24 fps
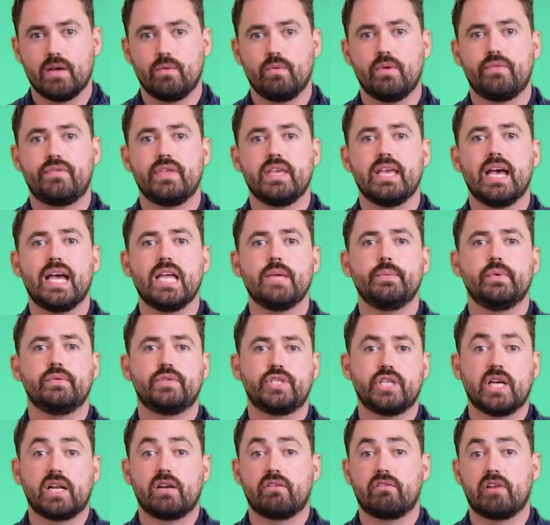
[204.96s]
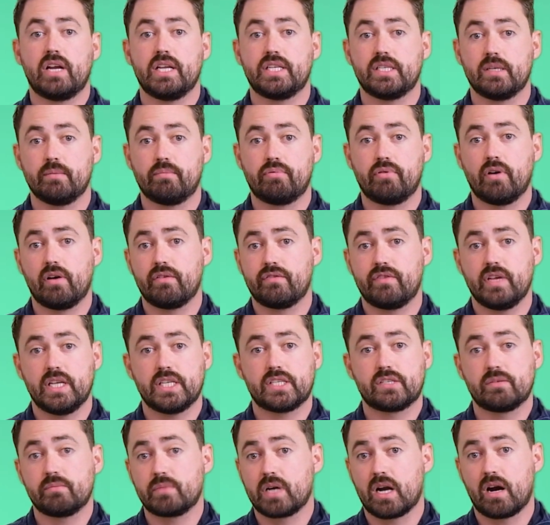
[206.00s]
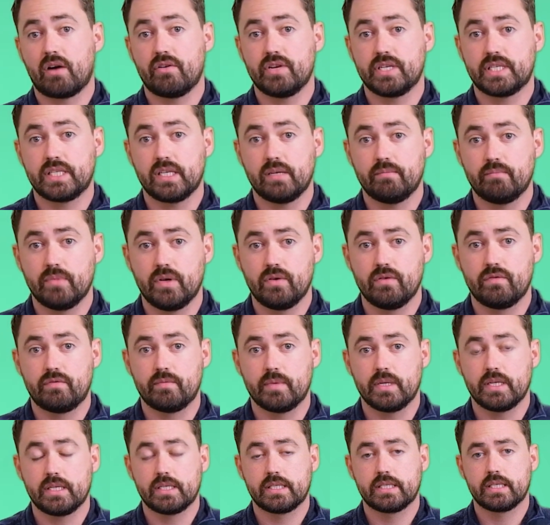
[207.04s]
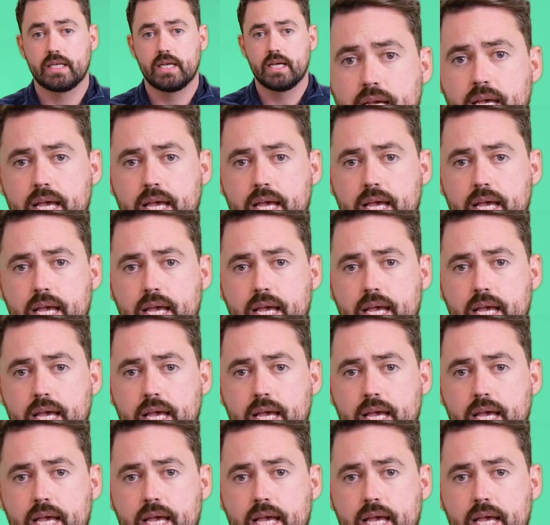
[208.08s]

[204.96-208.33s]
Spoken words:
with the aim of generating profits from currency movements.